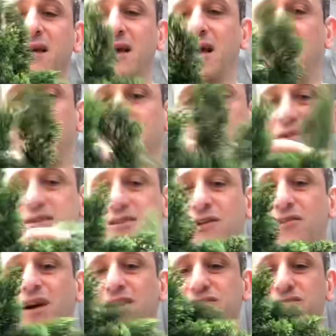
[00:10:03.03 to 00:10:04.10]
It's a
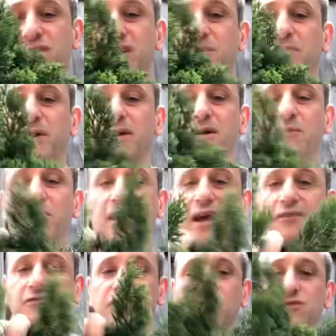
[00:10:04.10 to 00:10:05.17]
great tree, but I might
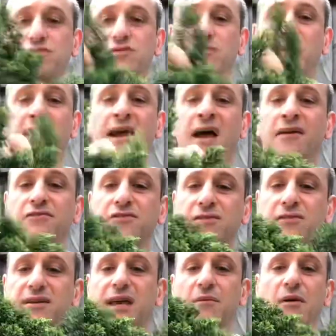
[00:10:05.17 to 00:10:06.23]
have
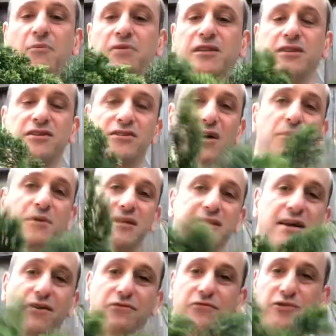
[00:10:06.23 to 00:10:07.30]
to come up with a design
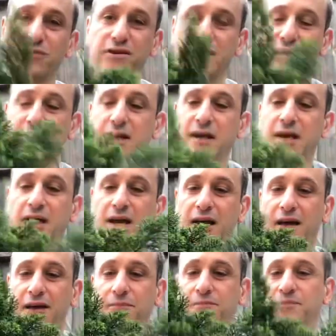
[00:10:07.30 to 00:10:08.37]
myself for it,
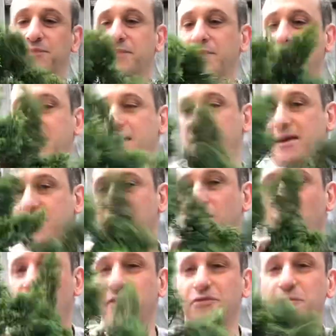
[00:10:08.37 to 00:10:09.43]
and
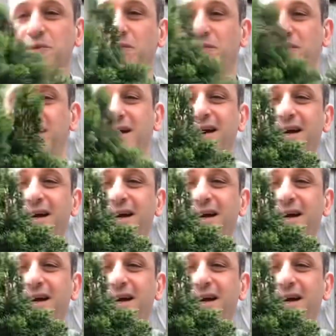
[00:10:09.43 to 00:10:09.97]
not wait for Bjorn.